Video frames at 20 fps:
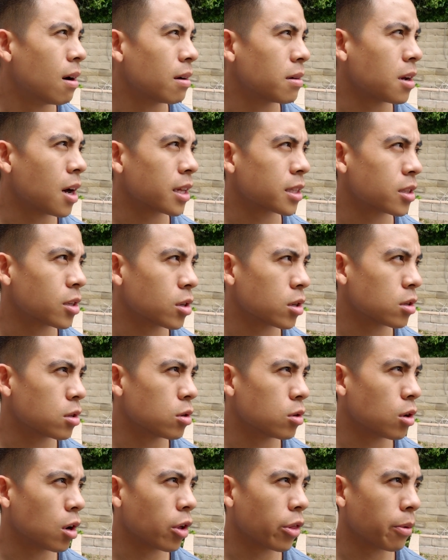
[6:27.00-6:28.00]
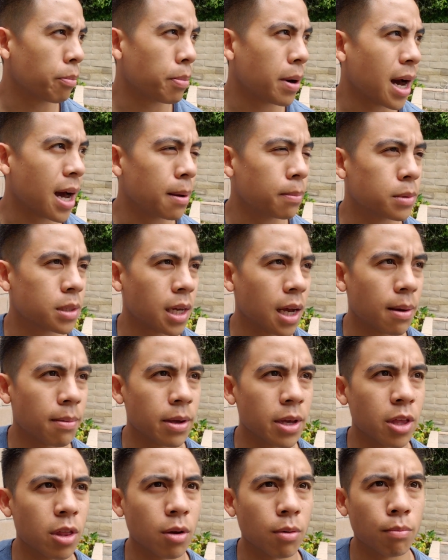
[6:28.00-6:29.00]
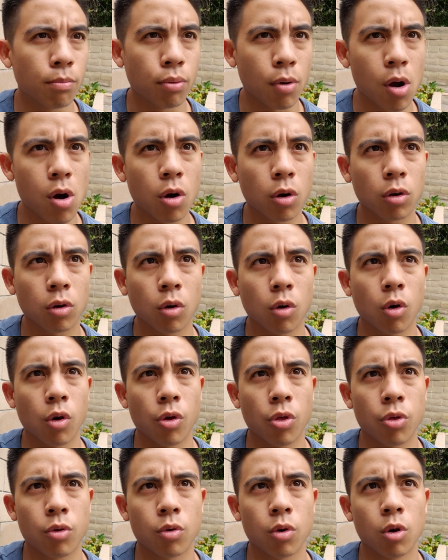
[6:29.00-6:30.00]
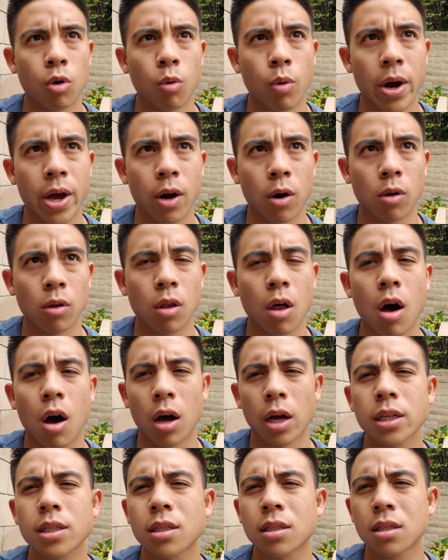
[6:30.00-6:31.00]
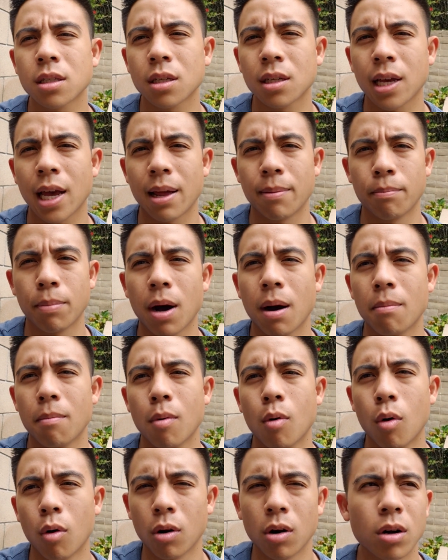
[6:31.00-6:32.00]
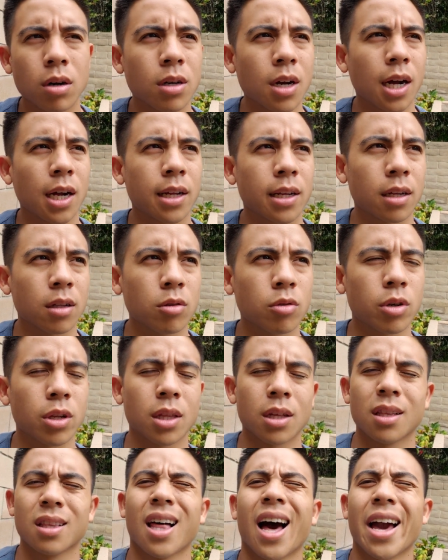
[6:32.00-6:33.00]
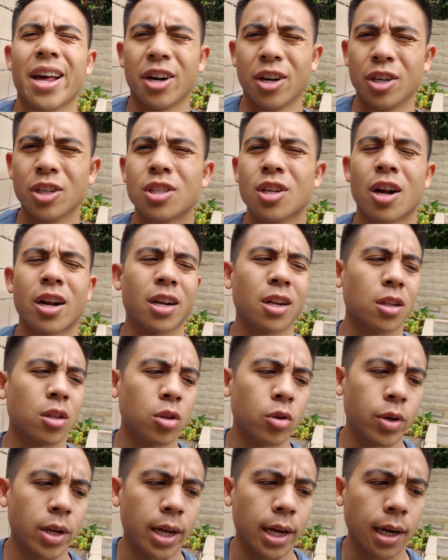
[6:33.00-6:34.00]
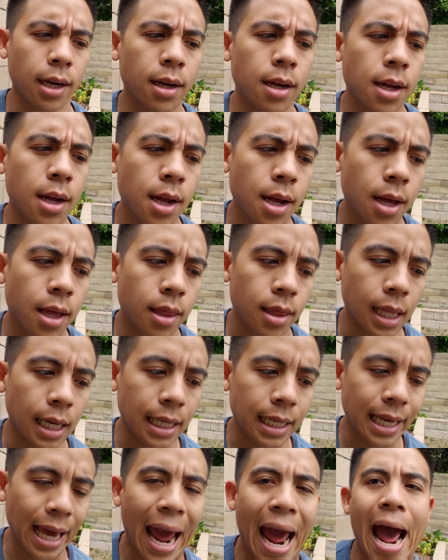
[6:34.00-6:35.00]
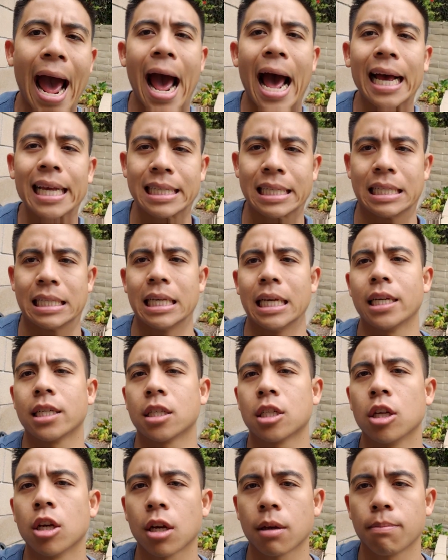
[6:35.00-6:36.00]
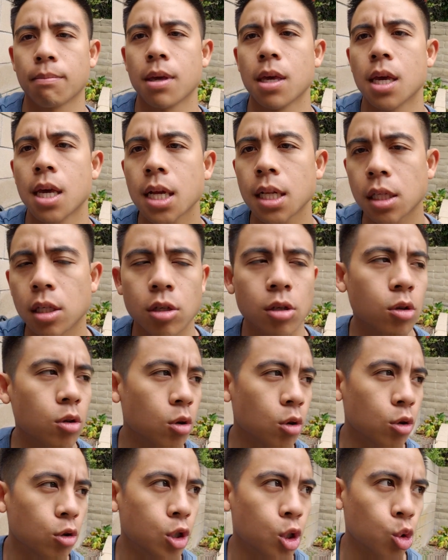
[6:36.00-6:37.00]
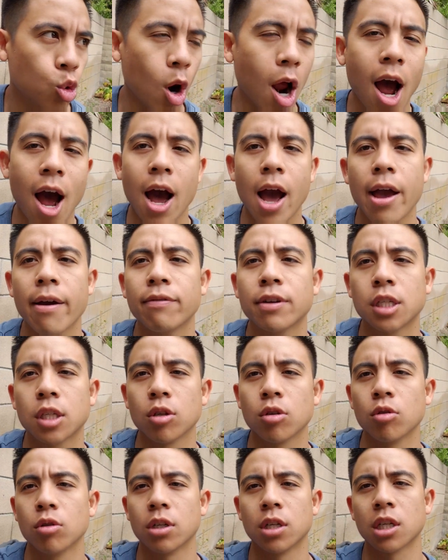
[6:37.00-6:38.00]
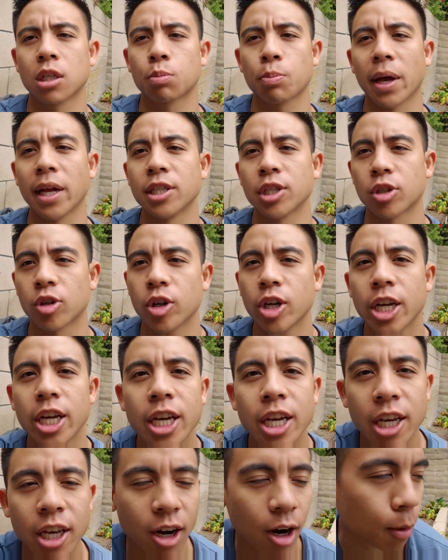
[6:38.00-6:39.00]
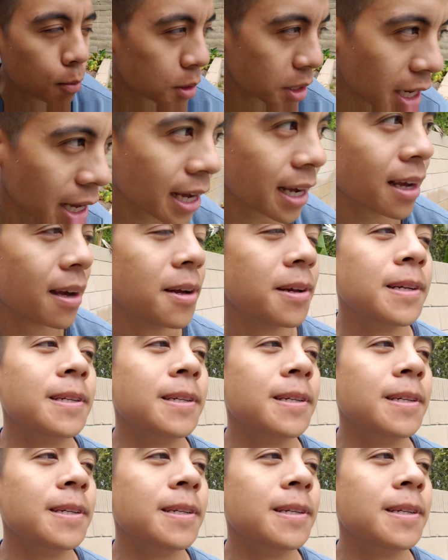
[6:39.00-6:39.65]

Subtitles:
Not to include all the pipes I either broke or threw away or lost and bought more, not including the lighters, not including the gas it took me to drive to a dispensary, you know what I'm saying?